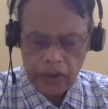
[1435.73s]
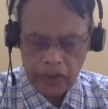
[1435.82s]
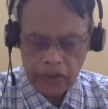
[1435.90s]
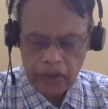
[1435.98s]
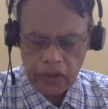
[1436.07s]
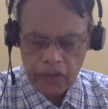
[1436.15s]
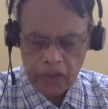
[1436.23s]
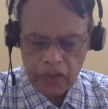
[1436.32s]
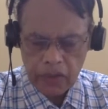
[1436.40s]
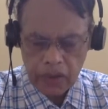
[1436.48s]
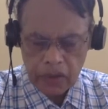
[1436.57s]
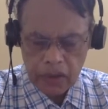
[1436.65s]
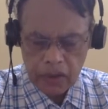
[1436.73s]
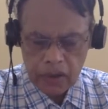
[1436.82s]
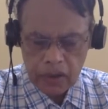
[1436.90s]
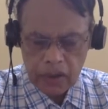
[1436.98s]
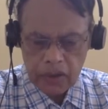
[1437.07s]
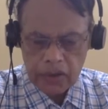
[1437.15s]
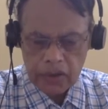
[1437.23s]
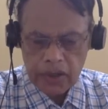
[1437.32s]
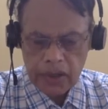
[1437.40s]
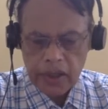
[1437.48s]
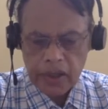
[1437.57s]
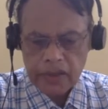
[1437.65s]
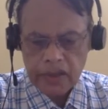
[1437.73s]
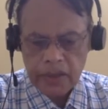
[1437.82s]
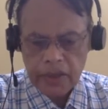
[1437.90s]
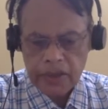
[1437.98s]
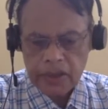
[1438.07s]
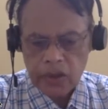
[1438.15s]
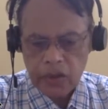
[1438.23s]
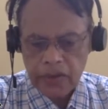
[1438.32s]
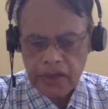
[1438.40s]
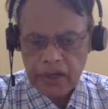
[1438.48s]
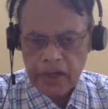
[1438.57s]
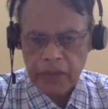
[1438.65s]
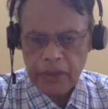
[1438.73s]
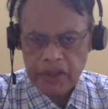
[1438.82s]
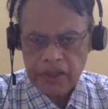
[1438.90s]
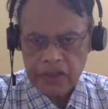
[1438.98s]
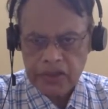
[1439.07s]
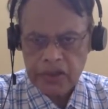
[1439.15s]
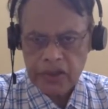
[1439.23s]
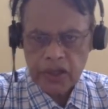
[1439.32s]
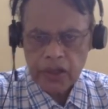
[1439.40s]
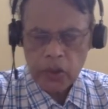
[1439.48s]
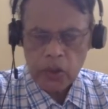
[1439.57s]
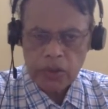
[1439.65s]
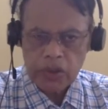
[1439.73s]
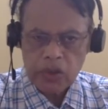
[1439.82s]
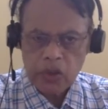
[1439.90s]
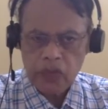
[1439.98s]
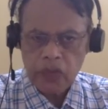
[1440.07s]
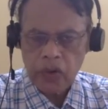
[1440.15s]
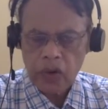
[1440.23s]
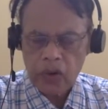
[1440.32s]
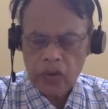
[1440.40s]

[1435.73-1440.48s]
wait, wait, wait. In general examination of kidney patients, you must look for